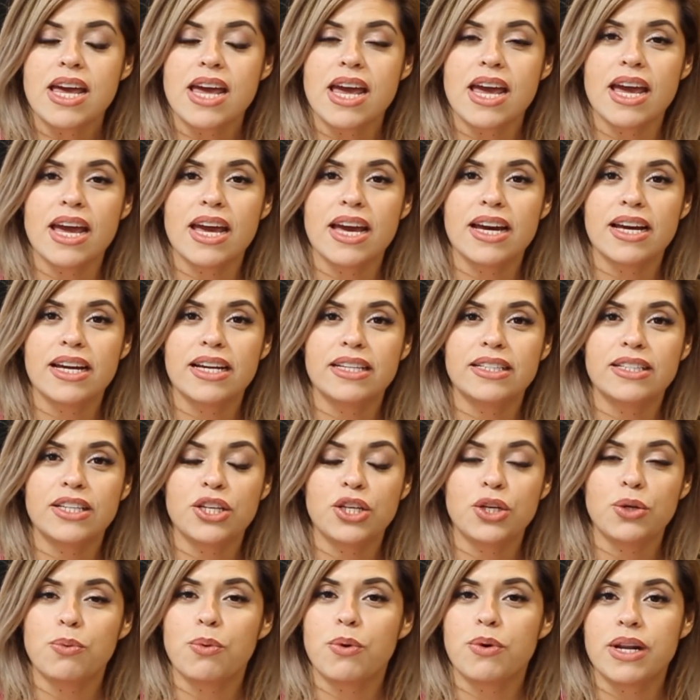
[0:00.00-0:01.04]
and
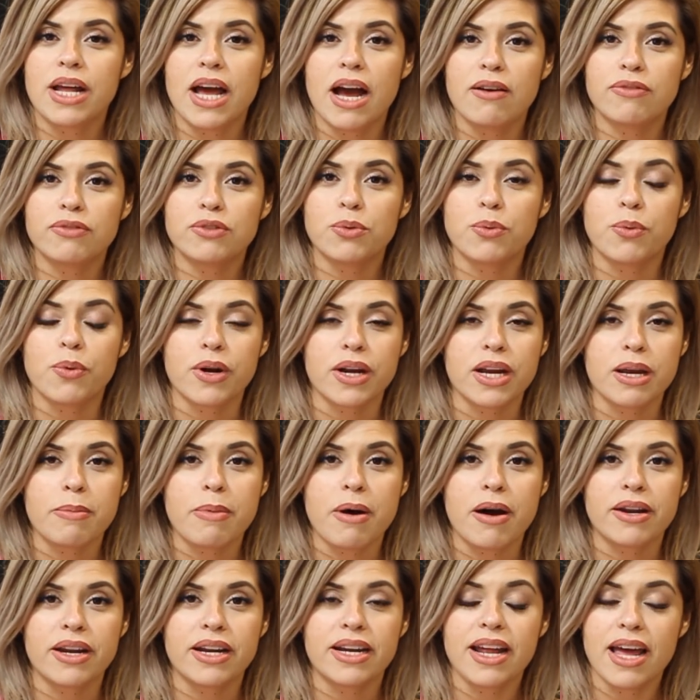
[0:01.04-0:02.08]
you won't have to worry
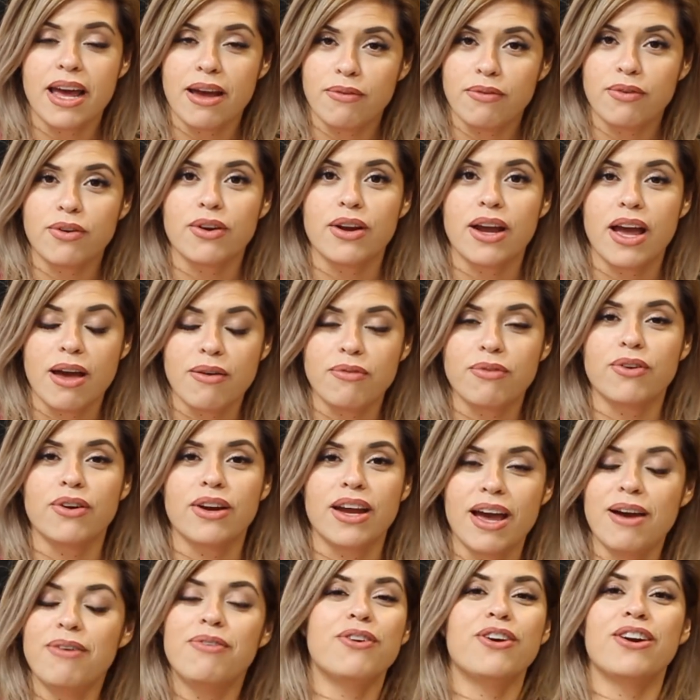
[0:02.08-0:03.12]
about it ever
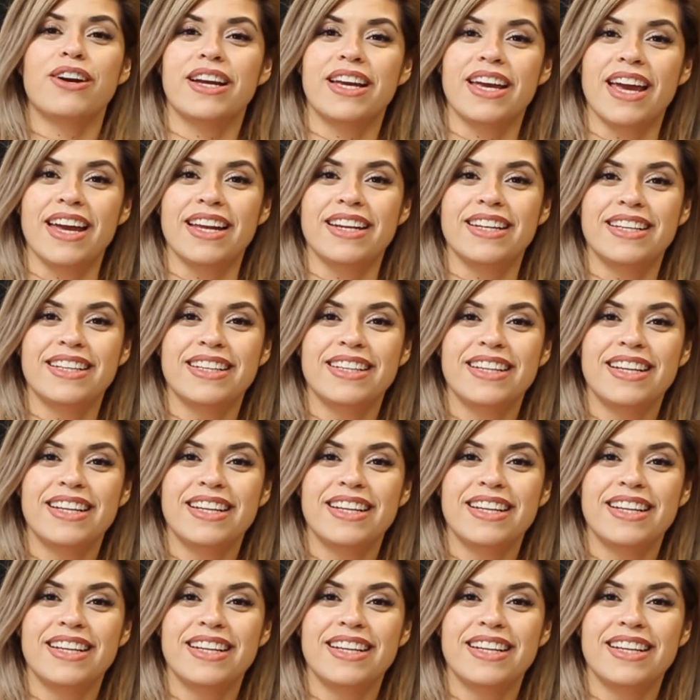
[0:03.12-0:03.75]
again.